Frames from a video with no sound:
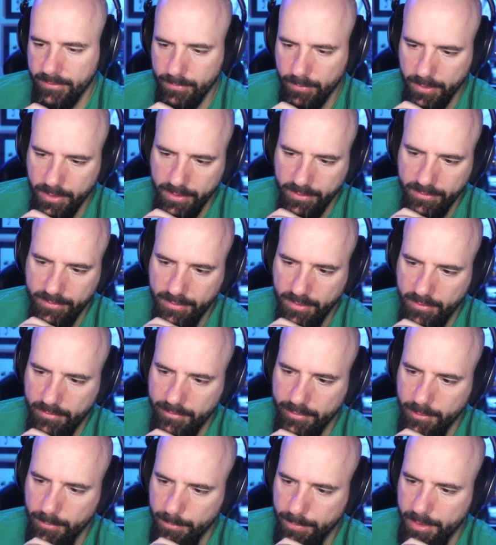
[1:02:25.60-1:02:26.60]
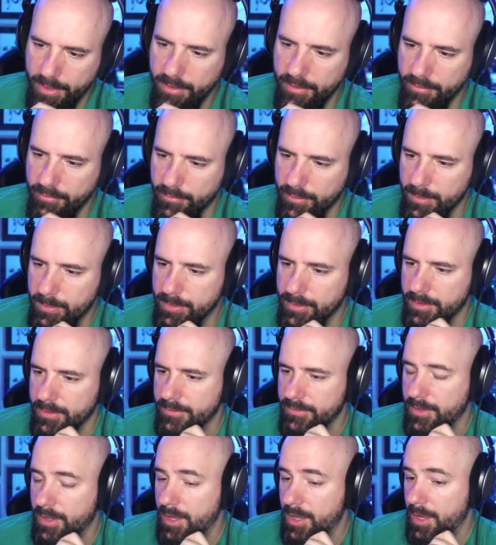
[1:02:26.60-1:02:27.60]
187 competitive
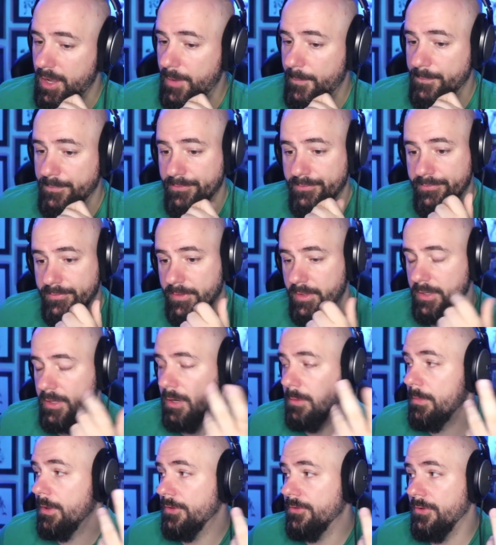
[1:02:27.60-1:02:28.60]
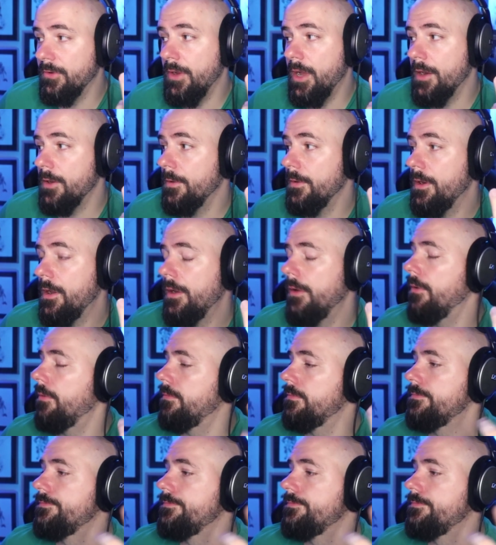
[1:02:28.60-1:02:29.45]
replays? Young Metro, I don't know.